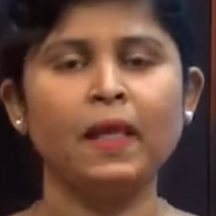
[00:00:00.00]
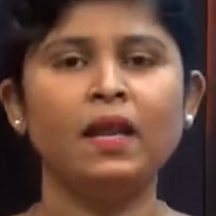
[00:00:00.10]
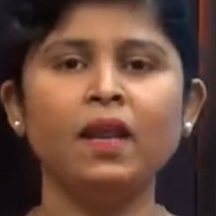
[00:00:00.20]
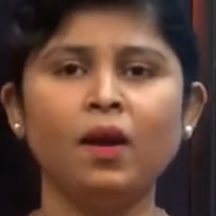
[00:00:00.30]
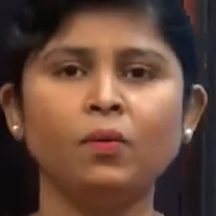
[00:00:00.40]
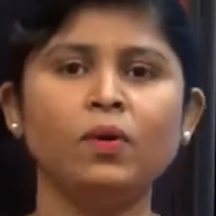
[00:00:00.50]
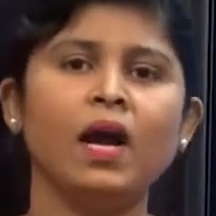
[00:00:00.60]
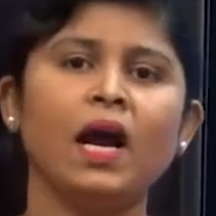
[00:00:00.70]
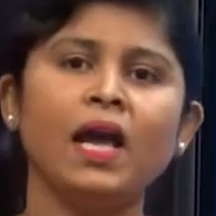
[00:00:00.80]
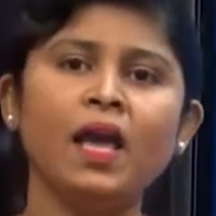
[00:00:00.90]
Now
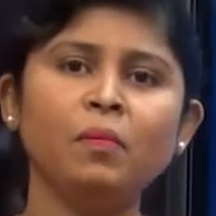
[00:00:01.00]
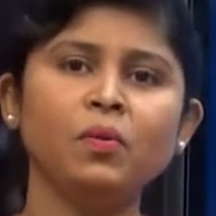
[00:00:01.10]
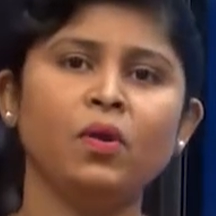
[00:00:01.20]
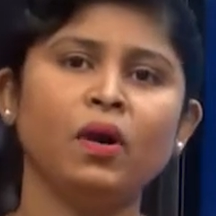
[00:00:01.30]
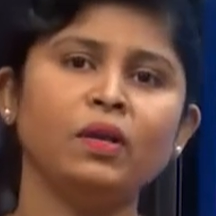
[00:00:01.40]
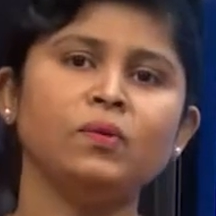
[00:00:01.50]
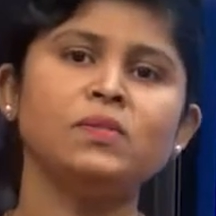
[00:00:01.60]
I am going to